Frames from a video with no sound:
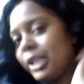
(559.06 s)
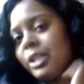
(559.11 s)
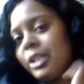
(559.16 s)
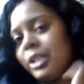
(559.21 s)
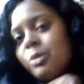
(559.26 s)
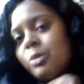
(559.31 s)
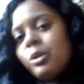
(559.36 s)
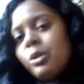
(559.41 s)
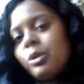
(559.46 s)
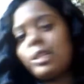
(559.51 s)
it as
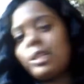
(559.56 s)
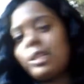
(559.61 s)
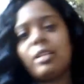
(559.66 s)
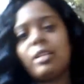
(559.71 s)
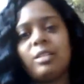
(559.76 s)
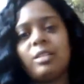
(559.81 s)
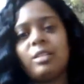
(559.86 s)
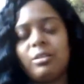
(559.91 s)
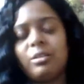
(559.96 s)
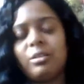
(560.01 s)
well because I can
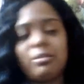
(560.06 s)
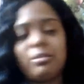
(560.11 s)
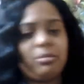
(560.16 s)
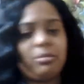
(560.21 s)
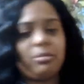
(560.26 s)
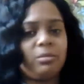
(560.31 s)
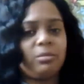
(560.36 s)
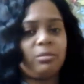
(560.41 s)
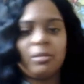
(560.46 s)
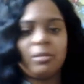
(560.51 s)
tell you
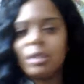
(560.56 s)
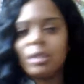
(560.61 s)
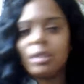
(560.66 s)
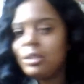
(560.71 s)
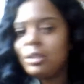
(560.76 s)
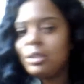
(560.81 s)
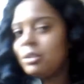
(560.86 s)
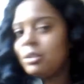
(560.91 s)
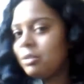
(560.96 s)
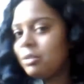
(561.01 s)

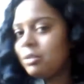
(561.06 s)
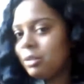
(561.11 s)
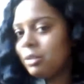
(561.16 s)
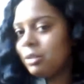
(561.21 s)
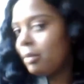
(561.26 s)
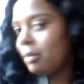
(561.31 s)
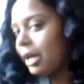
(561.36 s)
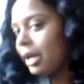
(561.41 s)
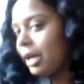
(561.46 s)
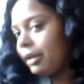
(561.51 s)
you know,
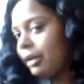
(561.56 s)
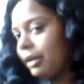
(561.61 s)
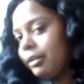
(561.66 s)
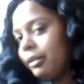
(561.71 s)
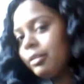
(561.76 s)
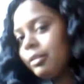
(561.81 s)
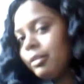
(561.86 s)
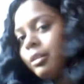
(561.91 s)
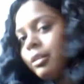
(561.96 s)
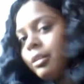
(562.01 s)
my
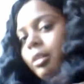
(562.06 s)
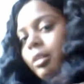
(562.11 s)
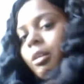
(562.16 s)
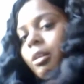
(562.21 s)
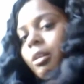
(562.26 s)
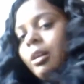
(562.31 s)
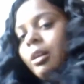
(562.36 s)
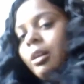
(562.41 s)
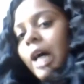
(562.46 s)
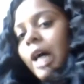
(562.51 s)

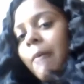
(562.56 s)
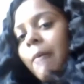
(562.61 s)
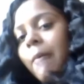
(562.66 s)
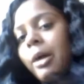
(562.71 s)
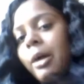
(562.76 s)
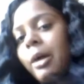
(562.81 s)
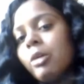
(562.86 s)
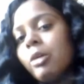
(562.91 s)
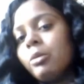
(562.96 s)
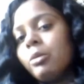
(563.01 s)
how am I
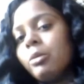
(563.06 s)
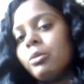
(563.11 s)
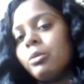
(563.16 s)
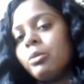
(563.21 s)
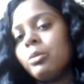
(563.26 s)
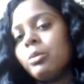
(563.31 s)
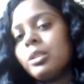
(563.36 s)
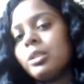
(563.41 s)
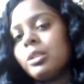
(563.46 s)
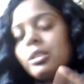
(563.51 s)
going through
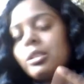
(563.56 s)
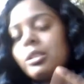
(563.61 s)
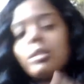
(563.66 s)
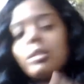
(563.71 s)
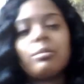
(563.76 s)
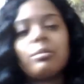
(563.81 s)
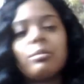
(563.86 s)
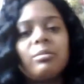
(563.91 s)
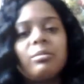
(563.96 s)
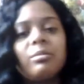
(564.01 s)
with this hair?
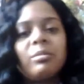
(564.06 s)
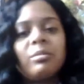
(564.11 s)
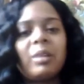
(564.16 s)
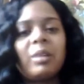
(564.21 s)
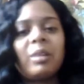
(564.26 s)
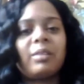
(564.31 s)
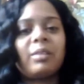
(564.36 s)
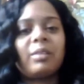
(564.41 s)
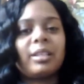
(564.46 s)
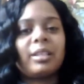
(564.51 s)
Well, I
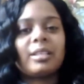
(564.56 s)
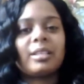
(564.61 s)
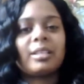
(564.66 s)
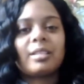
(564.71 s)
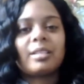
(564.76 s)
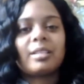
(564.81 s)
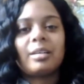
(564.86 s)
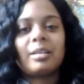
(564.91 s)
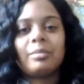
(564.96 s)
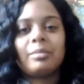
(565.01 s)
don't like that
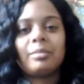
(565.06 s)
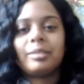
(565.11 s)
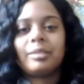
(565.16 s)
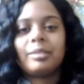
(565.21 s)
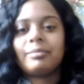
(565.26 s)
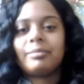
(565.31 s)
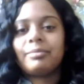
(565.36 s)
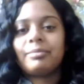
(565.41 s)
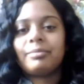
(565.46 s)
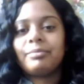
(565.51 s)
style, but
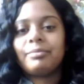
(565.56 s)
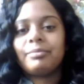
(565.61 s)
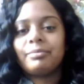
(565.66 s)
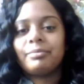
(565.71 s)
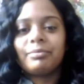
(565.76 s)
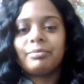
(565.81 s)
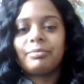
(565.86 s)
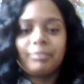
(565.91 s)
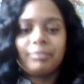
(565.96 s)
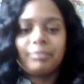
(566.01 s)

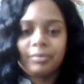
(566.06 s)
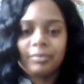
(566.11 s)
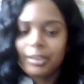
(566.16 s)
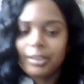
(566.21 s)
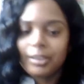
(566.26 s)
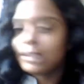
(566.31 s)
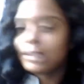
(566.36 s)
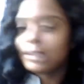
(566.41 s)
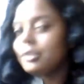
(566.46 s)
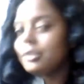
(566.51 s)

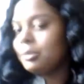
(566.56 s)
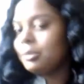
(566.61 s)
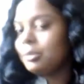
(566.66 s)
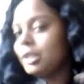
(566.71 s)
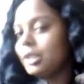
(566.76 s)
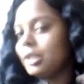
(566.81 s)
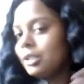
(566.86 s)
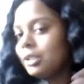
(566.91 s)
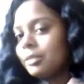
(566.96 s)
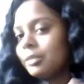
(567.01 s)
it's pretty
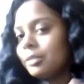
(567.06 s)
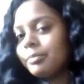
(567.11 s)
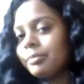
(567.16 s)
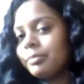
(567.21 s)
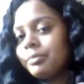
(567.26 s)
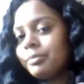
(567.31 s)
good.